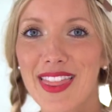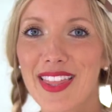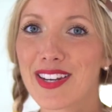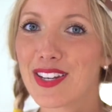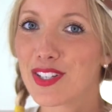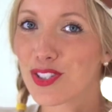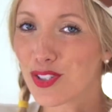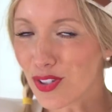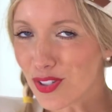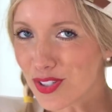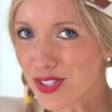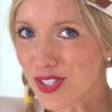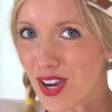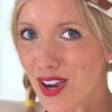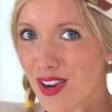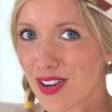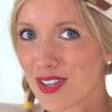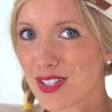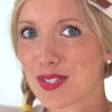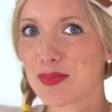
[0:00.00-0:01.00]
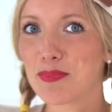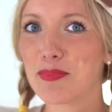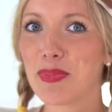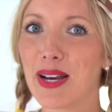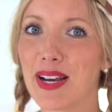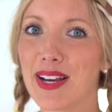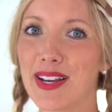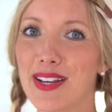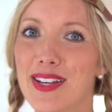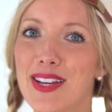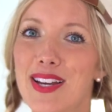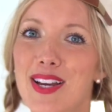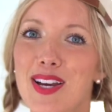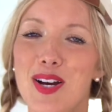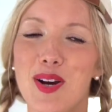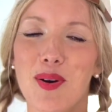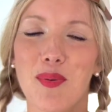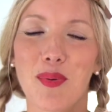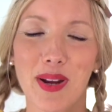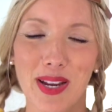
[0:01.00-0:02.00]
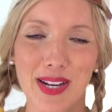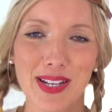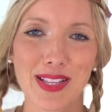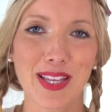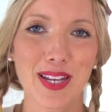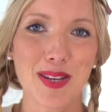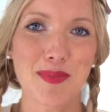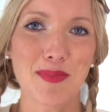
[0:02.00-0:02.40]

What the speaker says: than adult dogs, but we're gonna let